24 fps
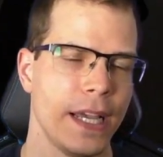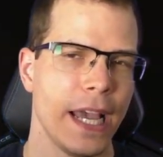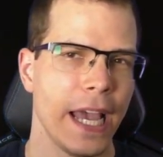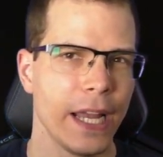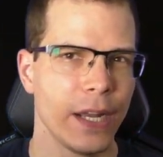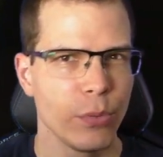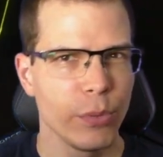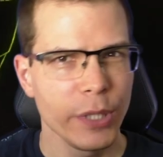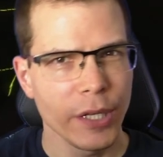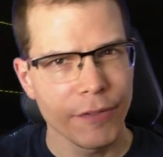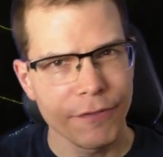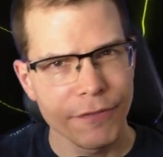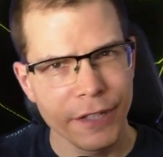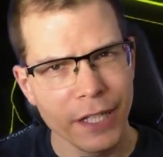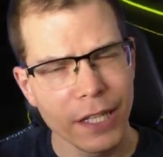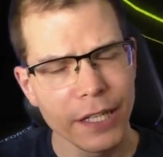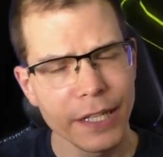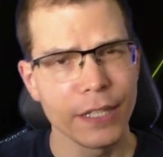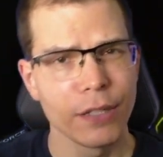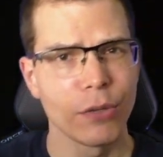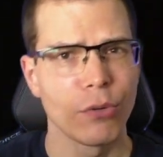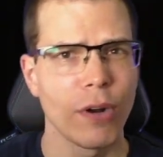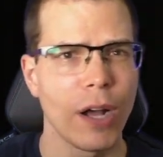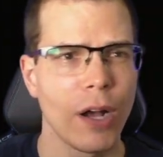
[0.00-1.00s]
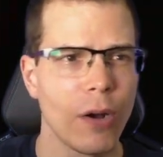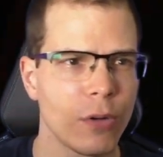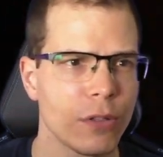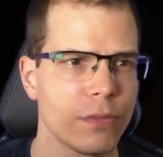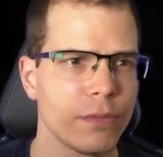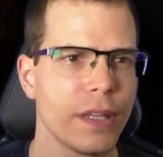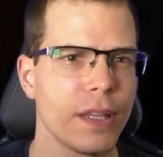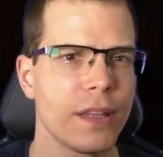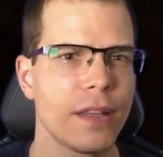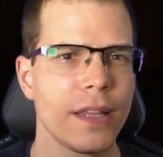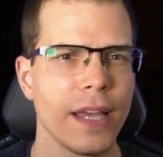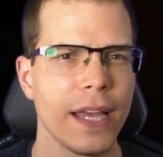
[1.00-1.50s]
And we are fiddling around
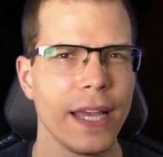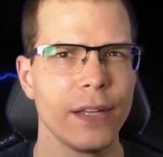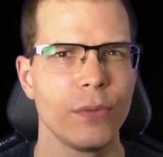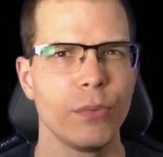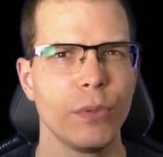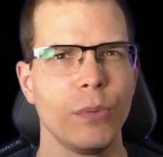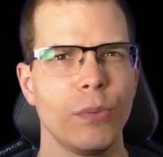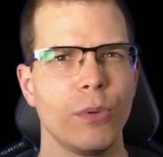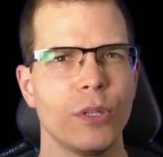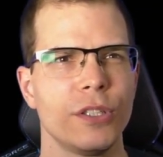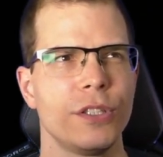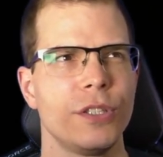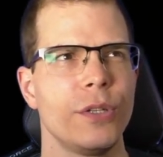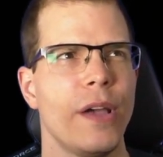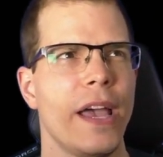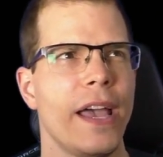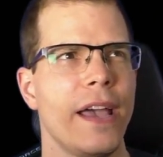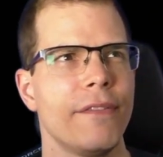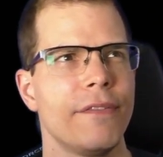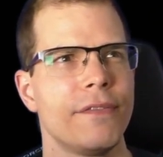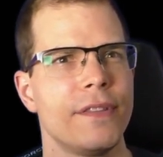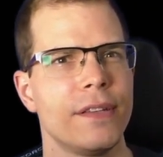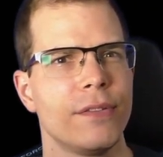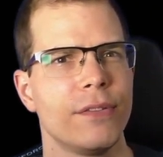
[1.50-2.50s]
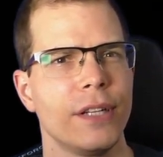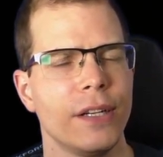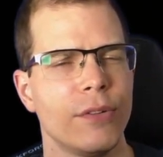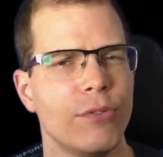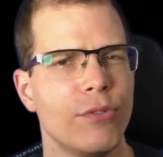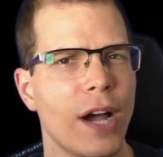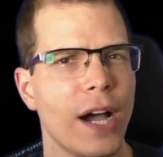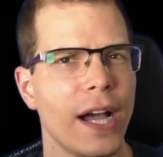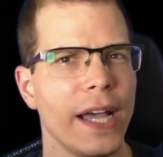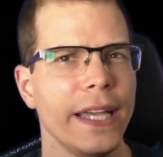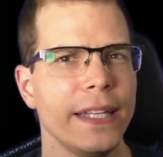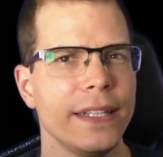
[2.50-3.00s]
with that. We want to have the
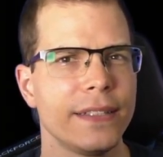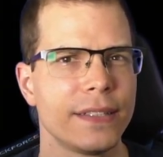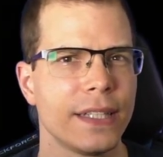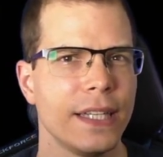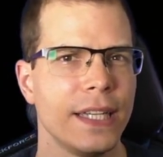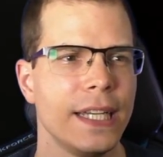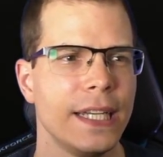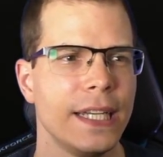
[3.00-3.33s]
right